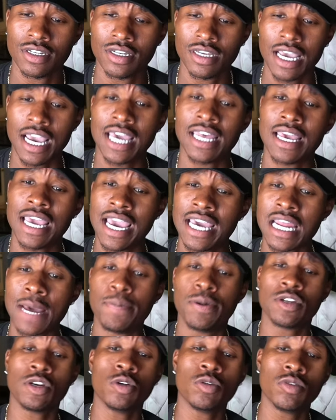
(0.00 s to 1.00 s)
And I
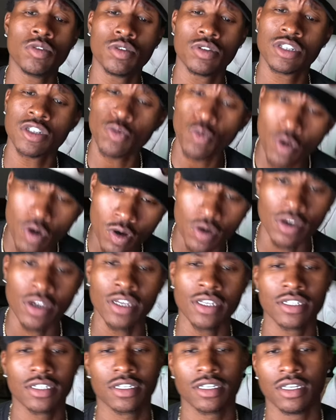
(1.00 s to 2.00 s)
put on some
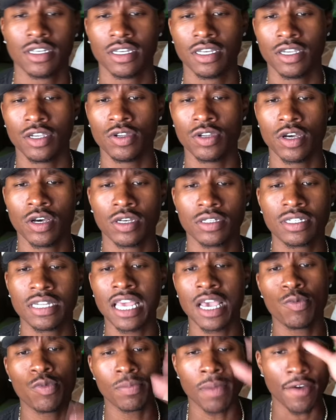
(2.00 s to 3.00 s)
ones. You know what I'm
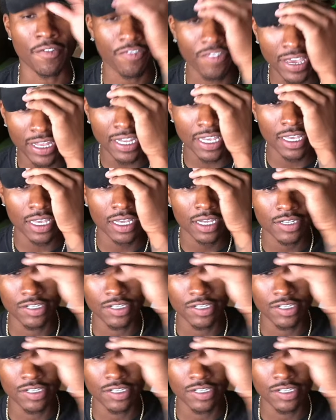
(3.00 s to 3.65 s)
saying? With my fitted